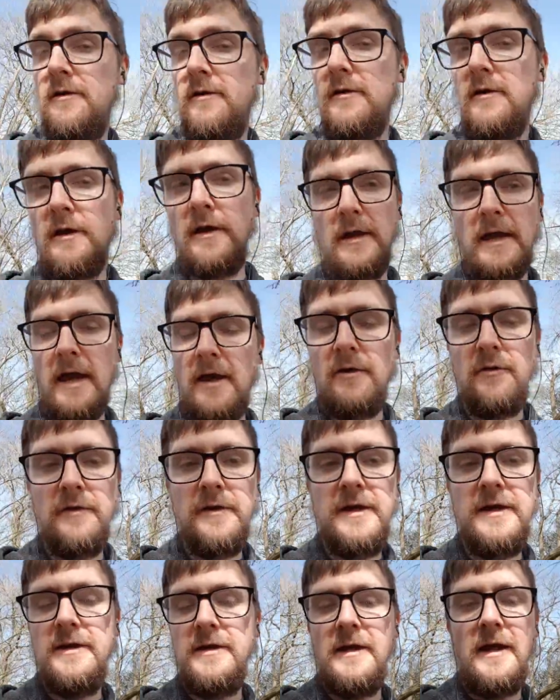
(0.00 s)
can get on the
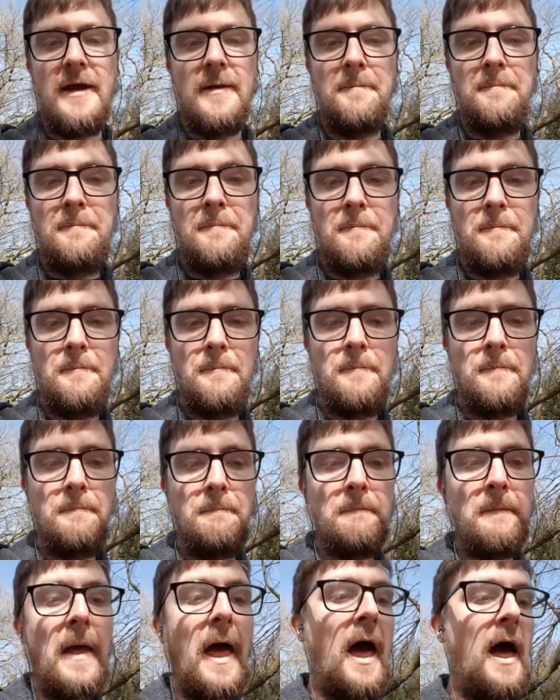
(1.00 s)
internet.
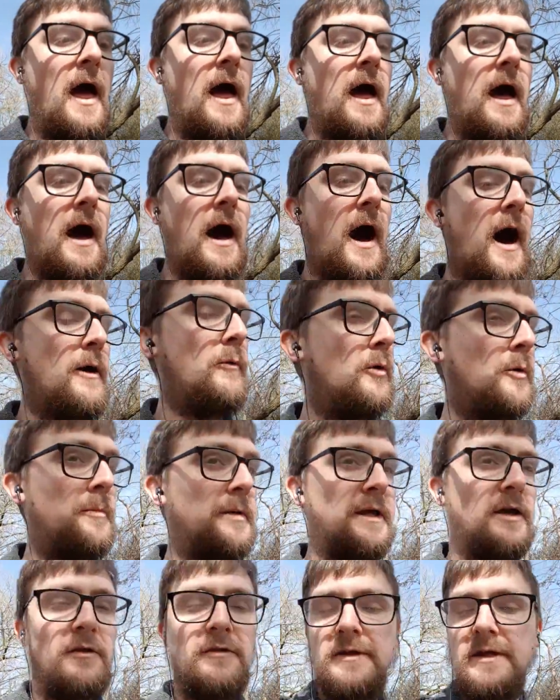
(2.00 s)
I will be
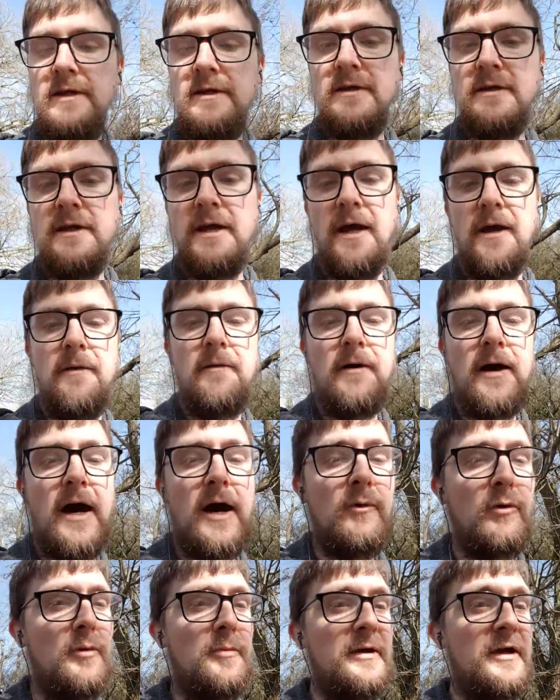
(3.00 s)
on the internet. I
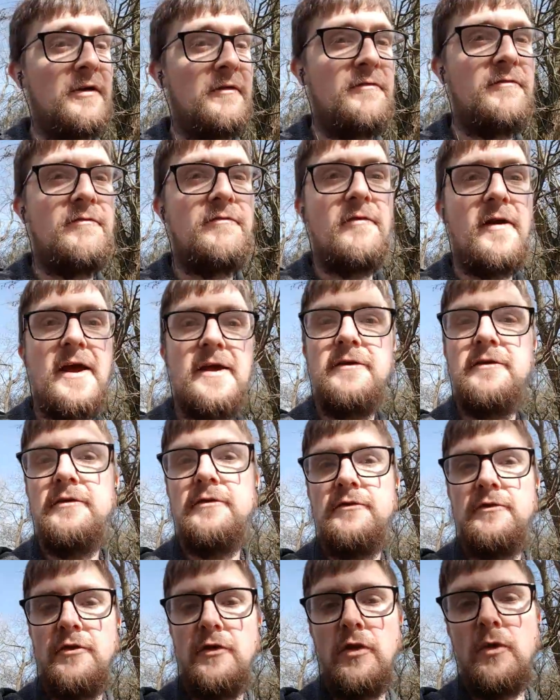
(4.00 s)
will be a threat
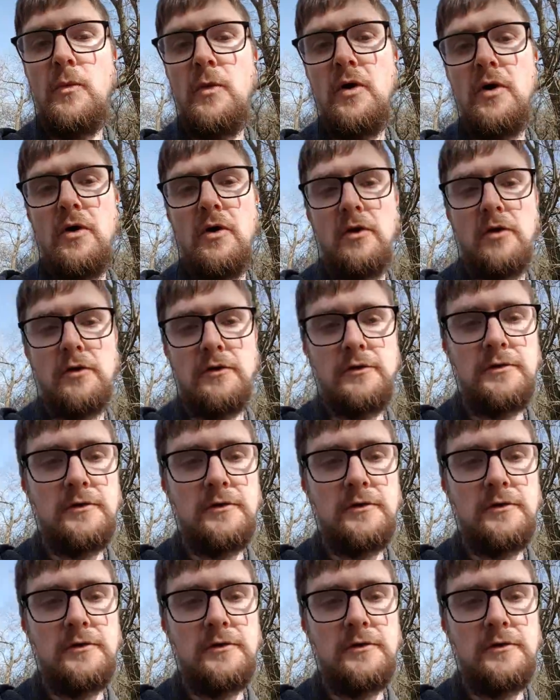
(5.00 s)
to the world.